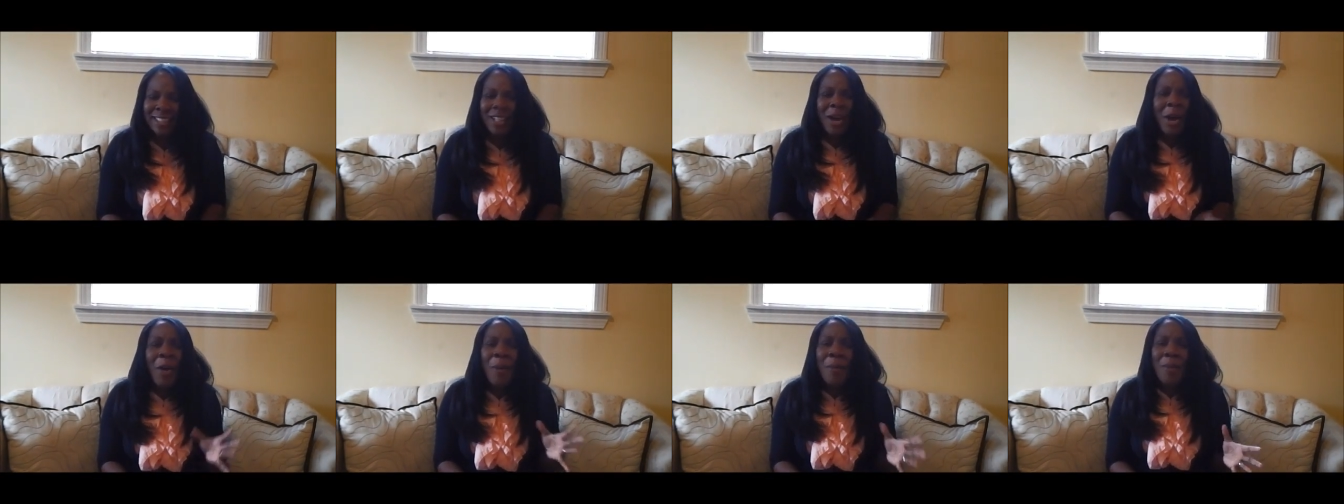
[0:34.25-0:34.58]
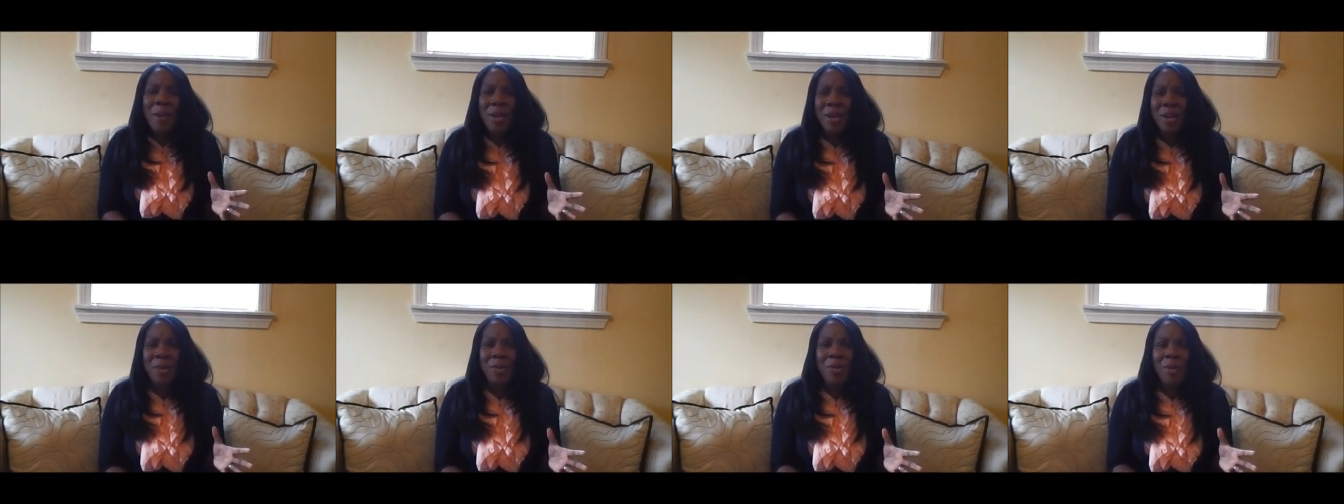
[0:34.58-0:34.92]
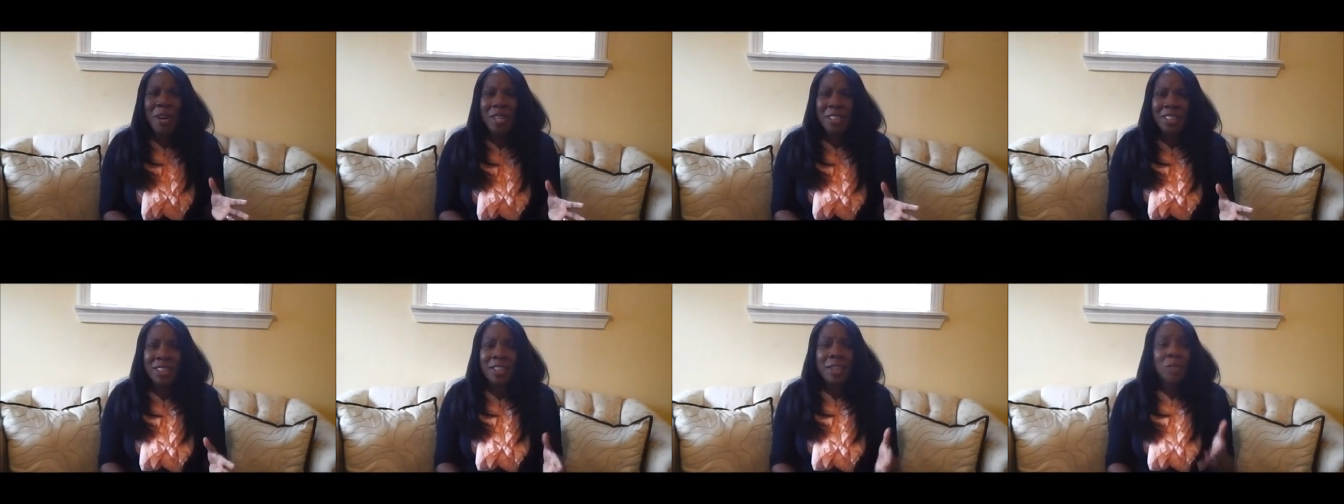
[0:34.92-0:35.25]

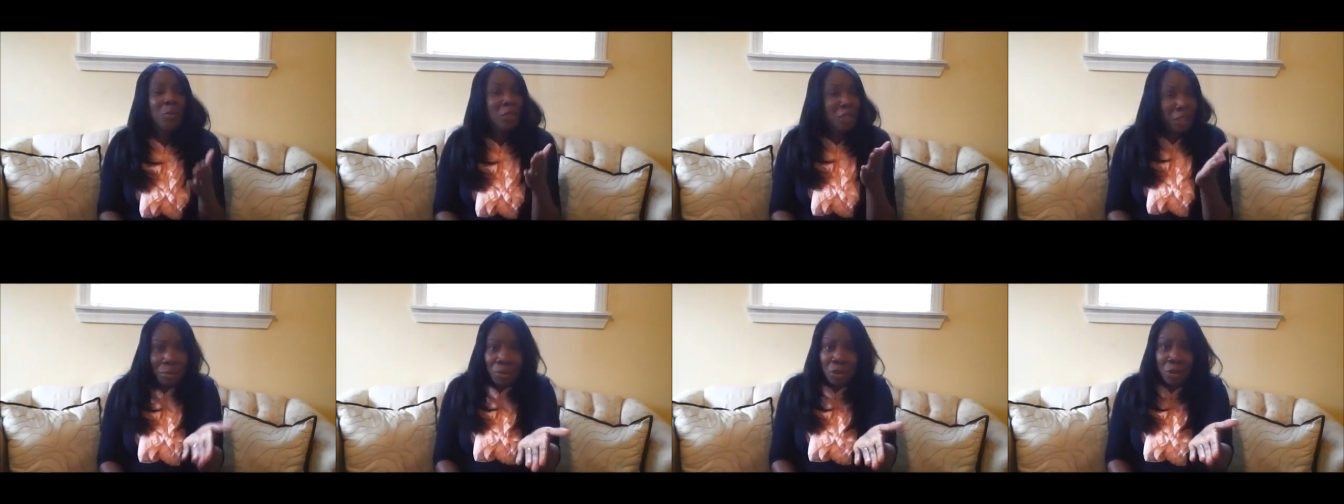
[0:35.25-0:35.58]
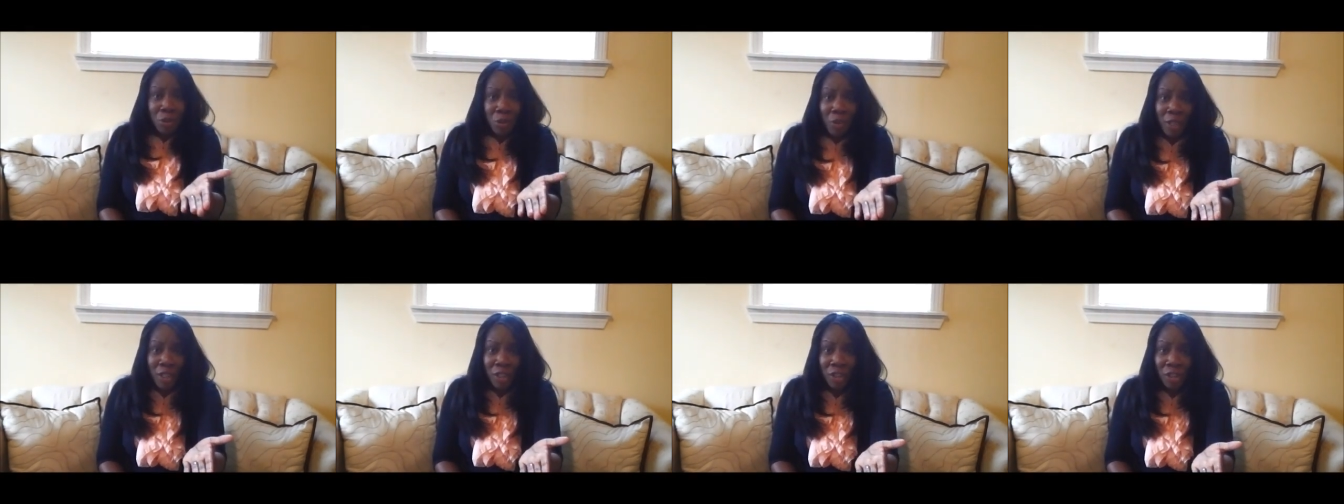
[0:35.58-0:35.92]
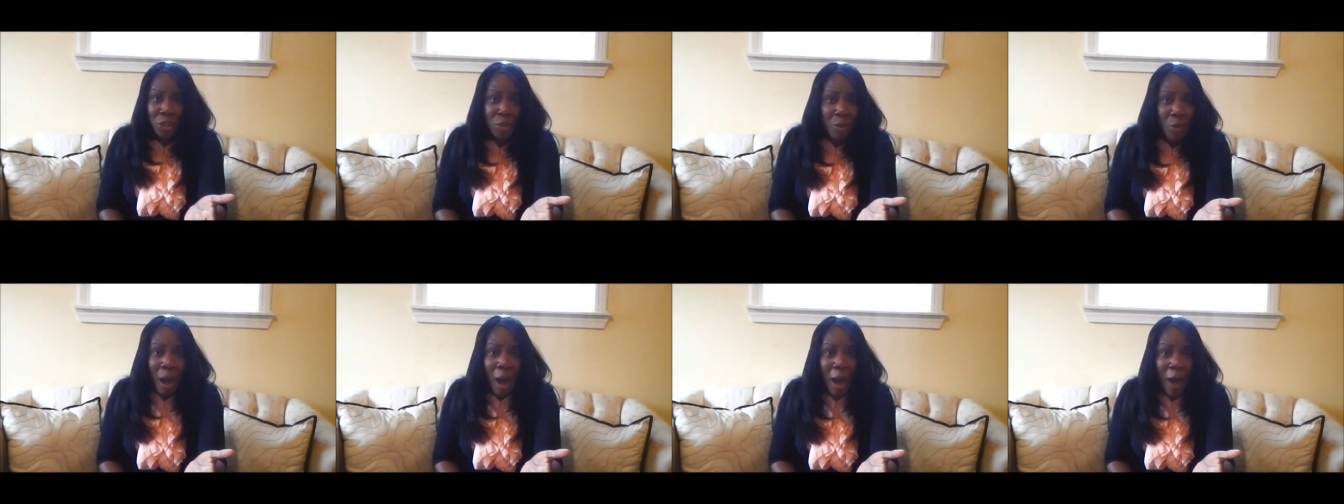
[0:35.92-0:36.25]
which I'm sure that
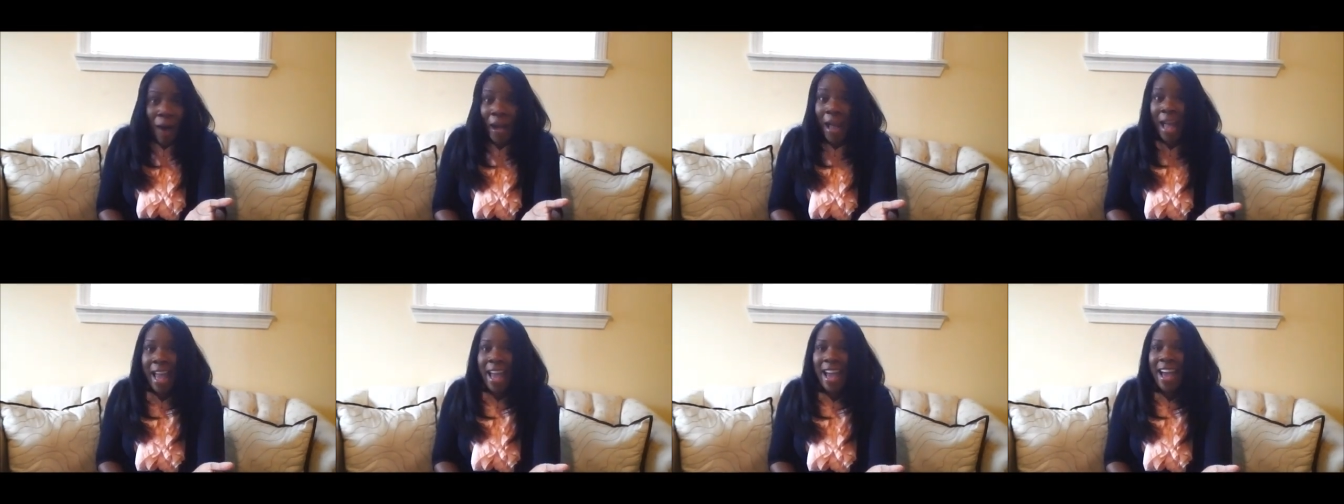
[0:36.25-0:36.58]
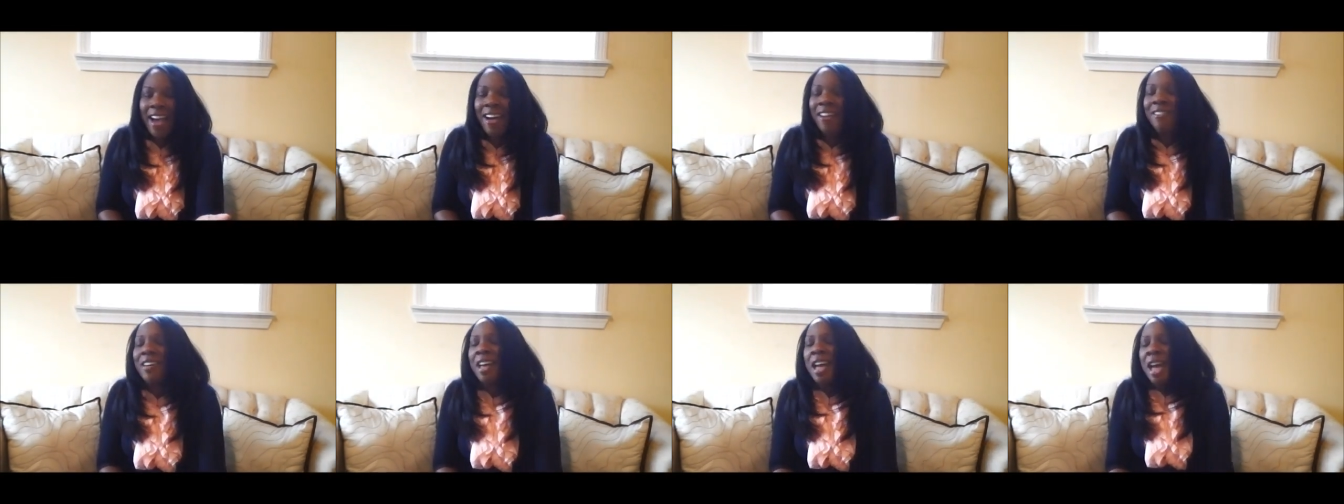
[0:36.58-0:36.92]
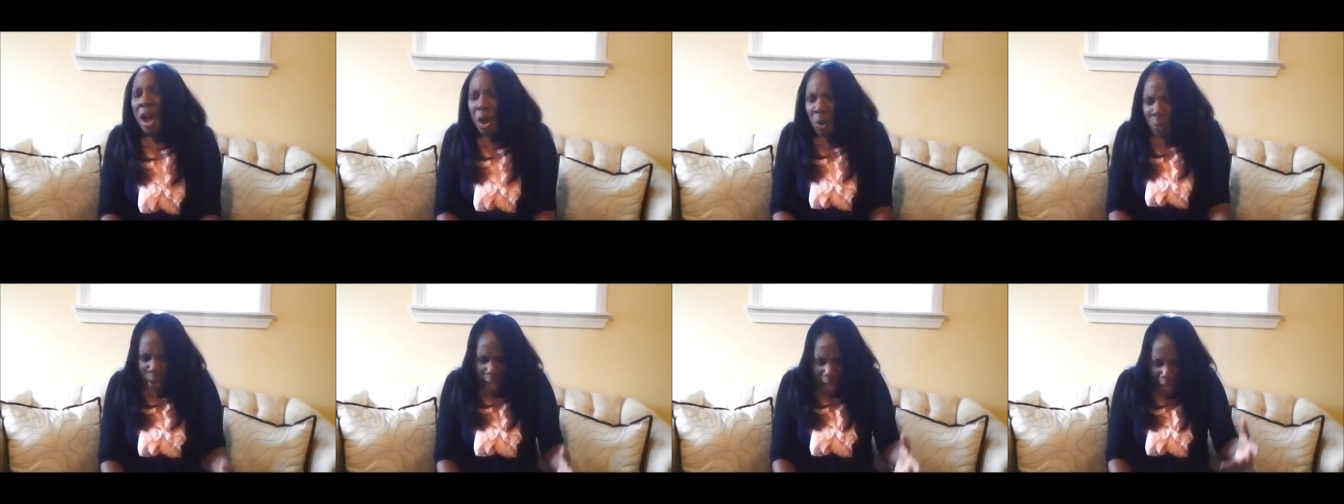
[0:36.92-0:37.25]
you all have.
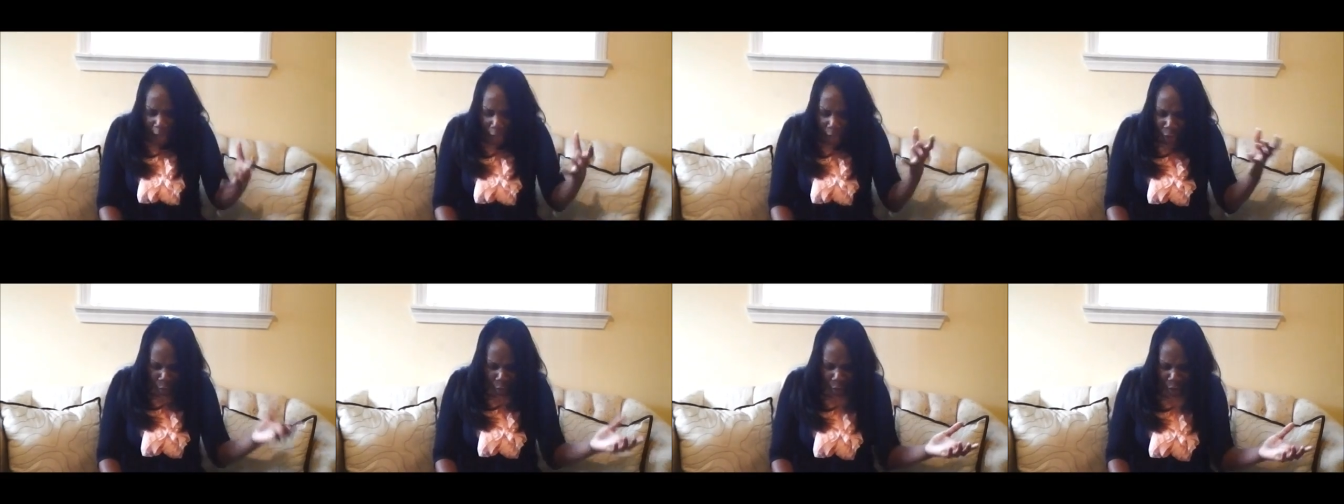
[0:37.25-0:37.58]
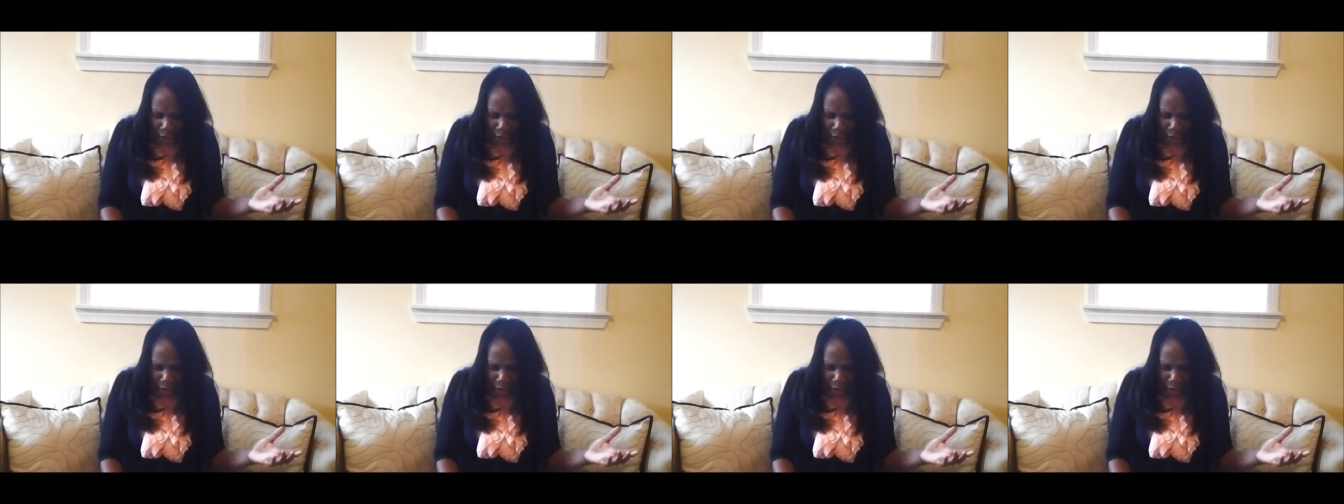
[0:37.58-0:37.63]
We had